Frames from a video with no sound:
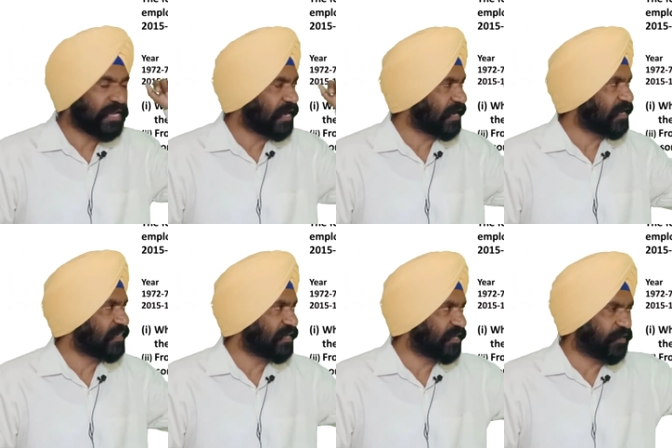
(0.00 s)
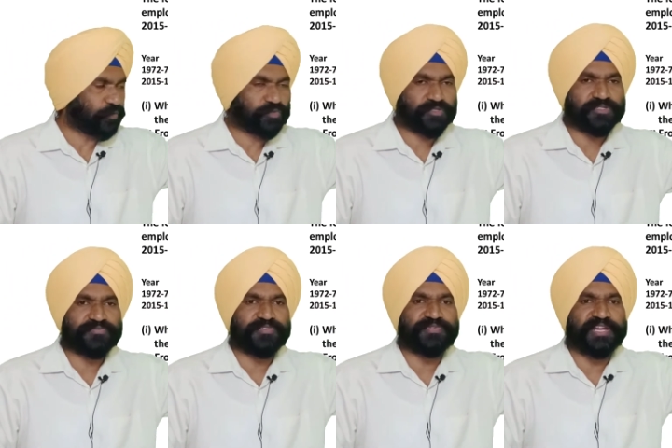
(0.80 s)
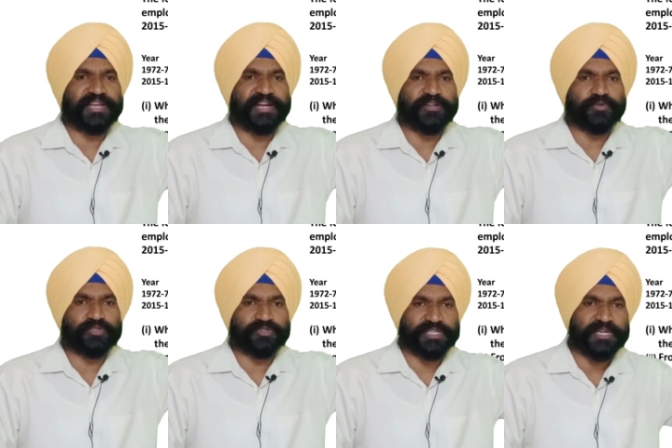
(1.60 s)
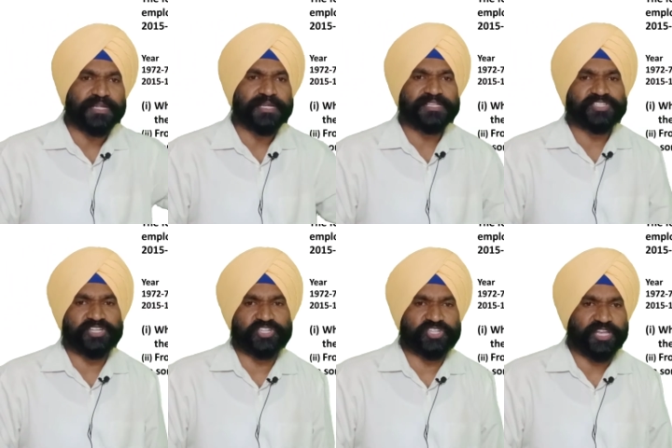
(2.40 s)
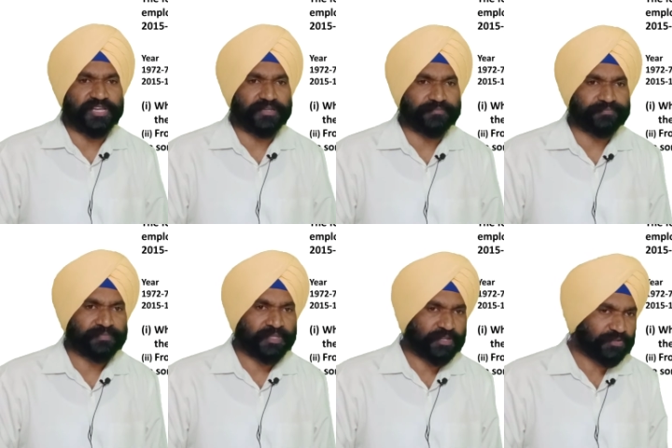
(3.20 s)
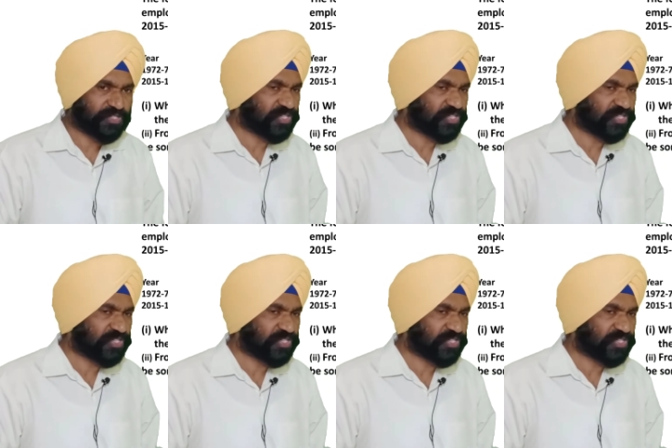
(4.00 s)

and in the year 2015 and 2016. Now you see